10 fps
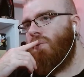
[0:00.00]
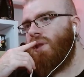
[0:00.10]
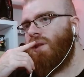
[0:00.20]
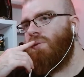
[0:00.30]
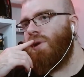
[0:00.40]
I
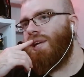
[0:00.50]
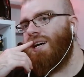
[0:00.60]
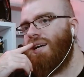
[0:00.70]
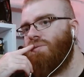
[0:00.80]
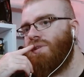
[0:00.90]
wonder what
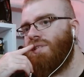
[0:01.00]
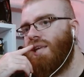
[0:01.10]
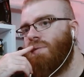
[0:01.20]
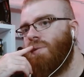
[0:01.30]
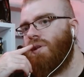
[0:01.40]
Har will
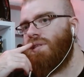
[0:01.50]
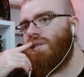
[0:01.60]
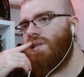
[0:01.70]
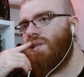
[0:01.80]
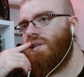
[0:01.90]
say about
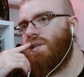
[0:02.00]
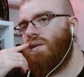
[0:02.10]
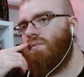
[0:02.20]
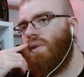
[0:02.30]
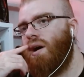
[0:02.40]
this.
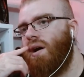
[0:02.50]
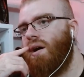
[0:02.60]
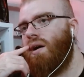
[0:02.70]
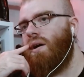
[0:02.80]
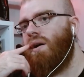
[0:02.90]

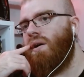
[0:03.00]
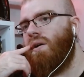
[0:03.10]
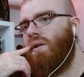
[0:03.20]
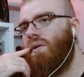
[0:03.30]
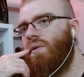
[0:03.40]

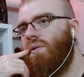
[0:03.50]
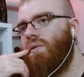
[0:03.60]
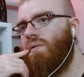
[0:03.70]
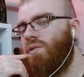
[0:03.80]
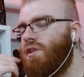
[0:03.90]
Wow.
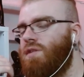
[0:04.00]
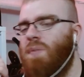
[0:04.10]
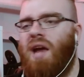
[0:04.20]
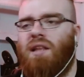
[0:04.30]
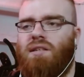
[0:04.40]
Was not
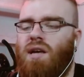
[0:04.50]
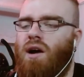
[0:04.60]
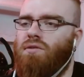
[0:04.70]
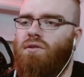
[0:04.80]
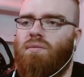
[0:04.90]
expecting this
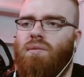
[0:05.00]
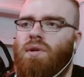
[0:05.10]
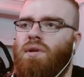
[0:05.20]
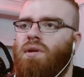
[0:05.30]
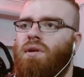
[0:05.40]
outcome.
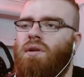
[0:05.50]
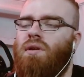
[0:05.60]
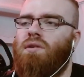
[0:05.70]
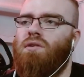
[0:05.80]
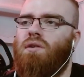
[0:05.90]

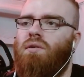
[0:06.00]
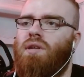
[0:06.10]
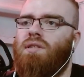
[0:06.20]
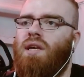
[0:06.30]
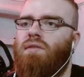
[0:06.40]
So
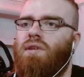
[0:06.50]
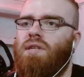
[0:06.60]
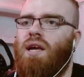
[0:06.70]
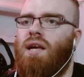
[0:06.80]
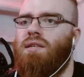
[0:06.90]
he saved
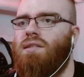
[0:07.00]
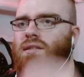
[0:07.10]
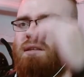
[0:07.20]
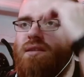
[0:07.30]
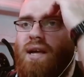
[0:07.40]
his ass.
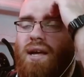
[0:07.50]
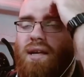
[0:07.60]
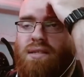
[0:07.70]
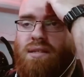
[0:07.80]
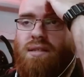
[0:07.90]
This
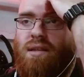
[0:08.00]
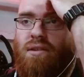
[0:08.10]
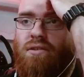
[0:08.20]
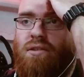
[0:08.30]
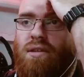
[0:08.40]
guy's you
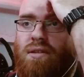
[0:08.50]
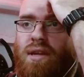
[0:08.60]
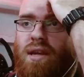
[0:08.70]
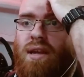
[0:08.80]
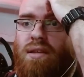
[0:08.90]
know, the
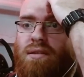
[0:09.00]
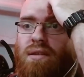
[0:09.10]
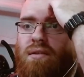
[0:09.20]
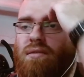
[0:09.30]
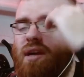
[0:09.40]
lieutenant and
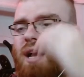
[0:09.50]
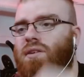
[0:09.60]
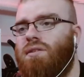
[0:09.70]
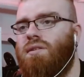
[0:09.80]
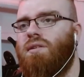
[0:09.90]
you know,
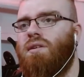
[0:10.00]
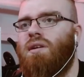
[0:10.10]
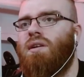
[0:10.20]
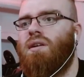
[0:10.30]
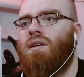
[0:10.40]
Gaius.
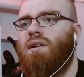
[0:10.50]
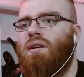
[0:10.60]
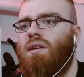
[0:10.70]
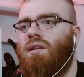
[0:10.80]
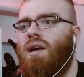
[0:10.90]

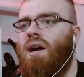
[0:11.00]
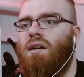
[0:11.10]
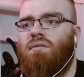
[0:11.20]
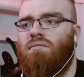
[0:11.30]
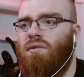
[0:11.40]
They
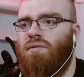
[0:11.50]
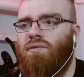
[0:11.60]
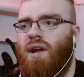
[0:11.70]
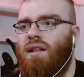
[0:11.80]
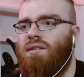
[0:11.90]
are no
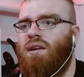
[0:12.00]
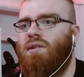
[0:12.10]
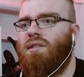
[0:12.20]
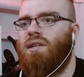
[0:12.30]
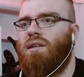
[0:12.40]
friends
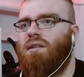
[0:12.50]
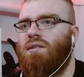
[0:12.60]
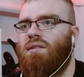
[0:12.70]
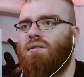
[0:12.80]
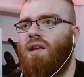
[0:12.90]
now, I think.
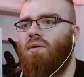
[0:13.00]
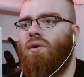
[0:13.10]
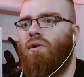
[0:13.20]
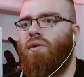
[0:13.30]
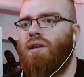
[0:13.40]
They
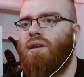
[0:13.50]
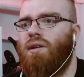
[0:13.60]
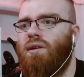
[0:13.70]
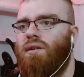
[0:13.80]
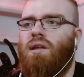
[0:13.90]
were already.
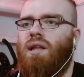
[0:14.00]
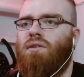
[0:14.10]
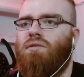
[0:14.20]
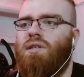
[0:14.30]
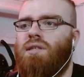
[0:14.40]
I
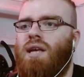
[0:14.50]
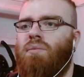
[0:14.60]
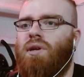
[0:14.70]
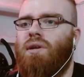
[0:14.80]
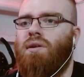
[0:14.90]
like to see this
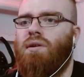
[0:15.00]
happening.